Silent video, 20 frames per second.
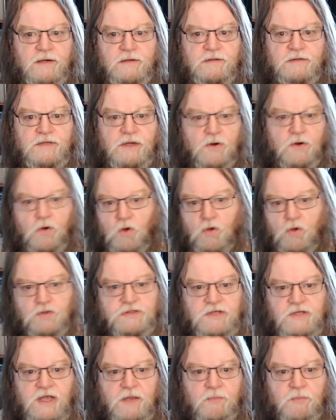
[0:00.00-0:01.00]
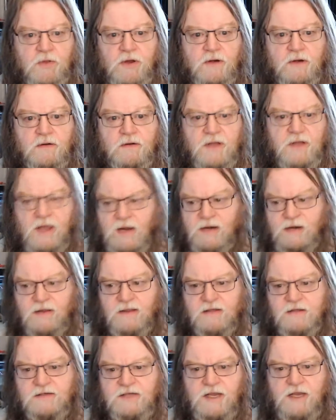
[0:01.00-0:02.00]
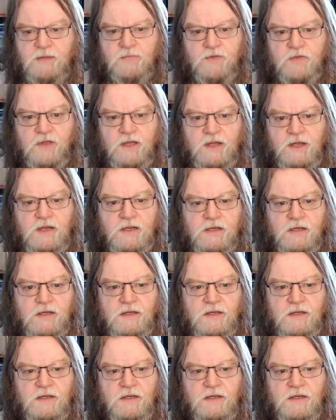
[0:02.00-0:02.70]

did a whole segment, kind of the same thing,